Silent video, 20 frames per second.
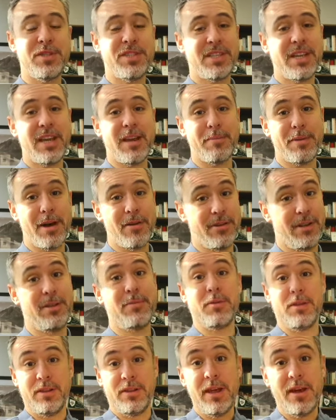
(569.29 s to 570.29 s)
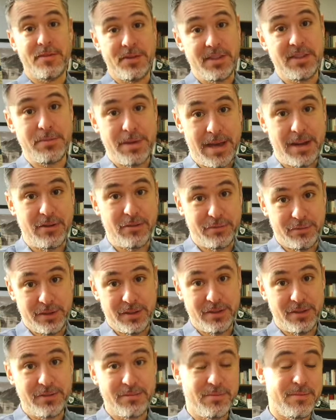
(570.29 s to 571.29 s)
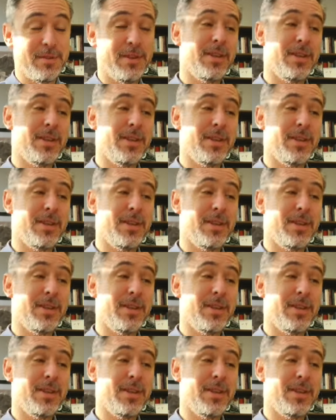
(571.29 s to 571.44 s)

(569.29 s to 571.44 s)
say about it, love is a battlefield,